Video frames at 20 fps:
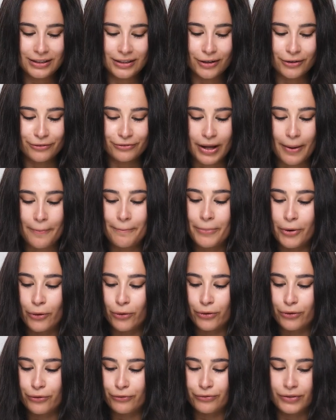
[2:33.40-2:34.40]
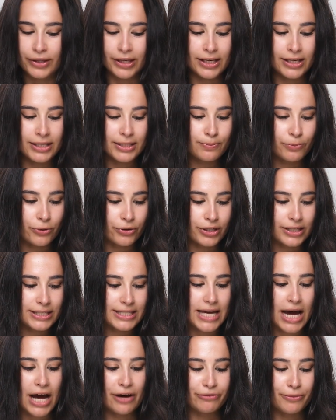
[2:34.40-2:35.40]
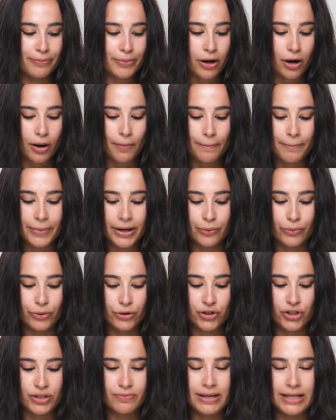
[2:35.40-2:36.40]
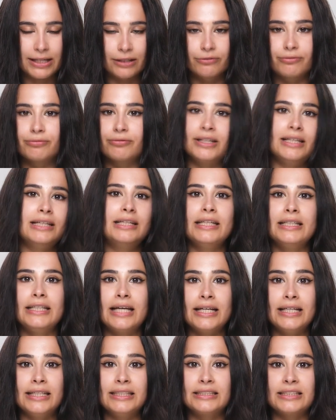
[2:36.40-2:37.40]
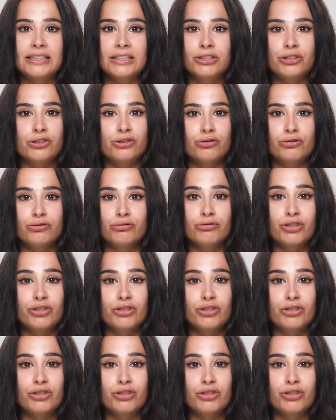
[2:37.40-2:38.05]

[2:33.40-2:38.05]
love that both of these products have a pump. It would just make it really easy to